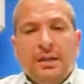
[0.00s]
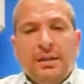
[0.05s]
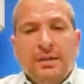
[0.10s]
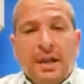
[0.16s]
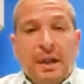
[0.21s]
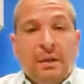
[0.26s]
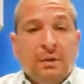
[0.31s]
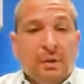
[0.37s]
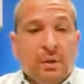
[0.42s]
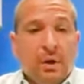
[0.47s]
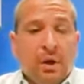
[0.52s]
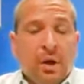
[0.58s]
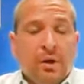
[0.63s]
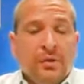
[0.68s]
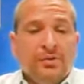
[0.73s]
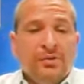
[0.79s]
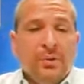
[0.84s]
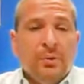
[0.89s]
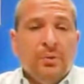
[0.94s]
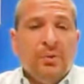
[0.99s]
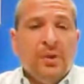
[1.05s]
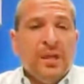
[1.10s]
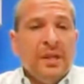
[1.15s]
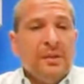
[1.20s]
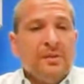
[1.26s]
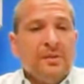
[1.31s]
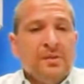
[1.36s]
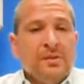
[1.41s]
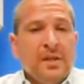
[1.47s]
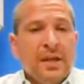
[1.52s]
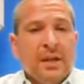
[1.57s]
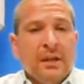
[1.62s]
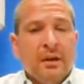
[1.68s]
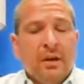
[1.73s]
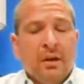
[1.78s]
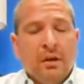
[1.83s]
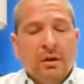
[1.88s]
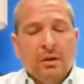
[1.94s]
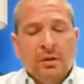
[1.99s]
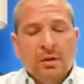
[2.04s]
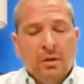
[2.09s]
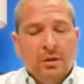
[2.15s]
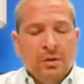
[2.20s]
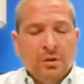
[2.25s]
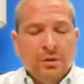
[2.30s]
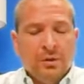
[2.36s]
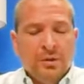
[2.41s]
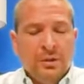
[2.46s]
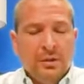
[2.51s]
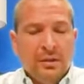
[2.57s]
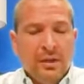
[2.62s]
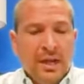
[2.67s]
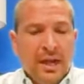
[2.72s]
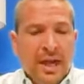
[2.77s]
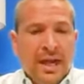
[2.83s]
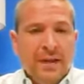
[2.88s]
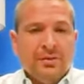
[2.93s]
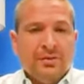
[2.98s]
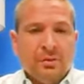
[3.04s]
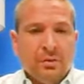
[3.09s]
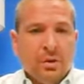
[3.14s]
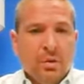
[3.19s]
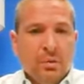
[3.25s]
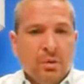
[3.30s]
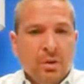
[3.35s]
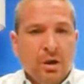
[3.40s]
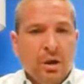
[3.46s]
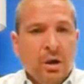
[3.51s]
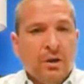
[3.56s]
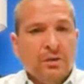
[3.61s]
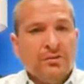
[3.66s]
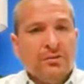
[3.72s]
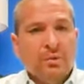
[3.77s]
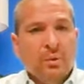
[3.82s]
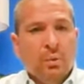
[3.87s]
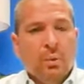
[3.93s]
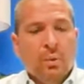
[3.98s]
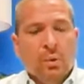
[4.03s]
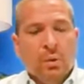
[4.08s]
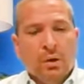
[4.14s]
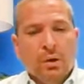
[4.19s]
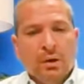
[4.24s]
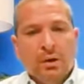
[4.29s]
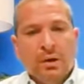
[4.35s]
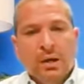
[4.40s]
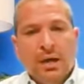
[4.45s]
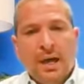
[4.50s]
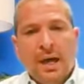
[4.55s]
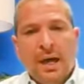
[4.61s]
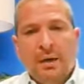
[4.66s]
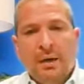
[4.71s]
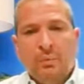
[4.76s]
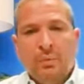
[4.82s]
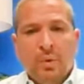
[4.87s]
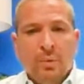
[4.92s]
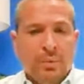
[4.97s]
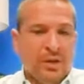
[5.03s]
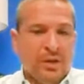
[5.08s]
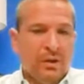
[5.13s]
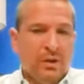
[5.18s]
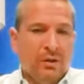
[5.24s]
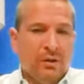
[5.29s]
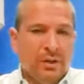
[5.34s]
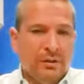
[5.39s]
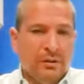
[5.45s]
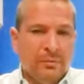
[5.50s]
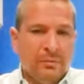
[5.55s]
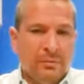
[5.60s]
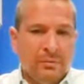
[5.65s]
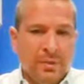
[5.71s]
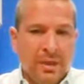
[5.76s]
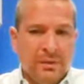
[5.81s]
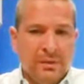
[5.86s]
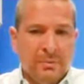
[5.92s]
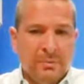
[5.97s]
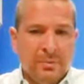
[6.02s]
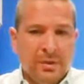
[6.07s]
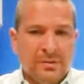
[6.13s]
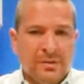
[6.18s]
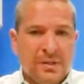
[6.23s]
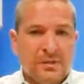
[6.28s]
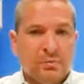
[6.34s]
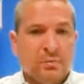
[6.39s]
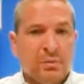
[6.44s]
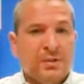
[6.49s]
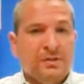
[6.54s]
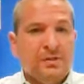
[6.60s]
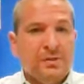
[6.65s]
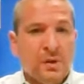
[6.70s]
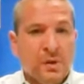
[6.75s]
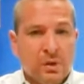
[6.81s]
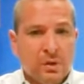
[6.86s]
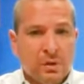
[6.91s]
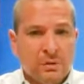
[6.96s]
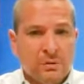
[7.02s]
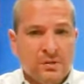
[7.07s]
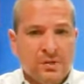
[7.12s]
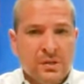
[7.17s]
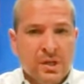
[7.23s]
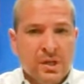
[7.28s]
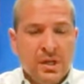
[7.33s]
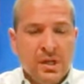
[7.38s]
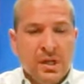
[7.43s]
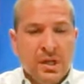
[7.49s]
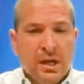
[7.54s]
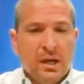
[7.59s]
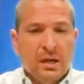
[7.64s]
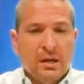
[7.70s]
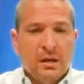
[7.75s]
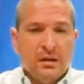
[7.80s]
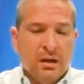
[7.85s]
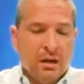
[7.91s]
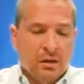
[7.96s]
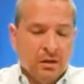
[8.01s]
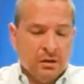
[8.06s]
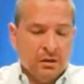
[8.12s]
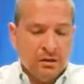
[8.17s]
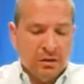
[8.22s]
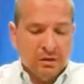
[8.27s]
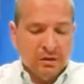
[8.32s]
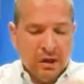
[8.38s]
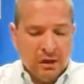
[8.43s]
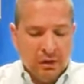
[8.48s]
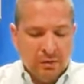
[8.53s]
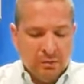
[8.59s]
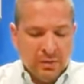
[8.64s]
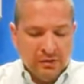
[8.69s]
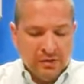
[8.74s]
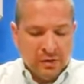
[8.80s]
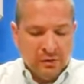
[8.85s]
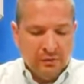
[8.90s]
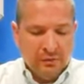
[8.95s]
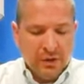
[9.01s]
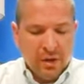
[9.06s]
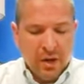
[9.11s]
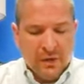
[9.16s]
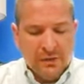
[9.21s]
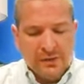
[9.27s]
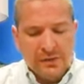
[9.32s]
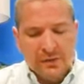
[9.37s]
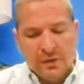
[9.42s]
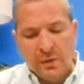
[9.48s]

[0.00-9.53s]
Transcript: Now, there are also things that are called escrow cost, or uh, what we call in the, in the business reserves, our, our, our reserve costs.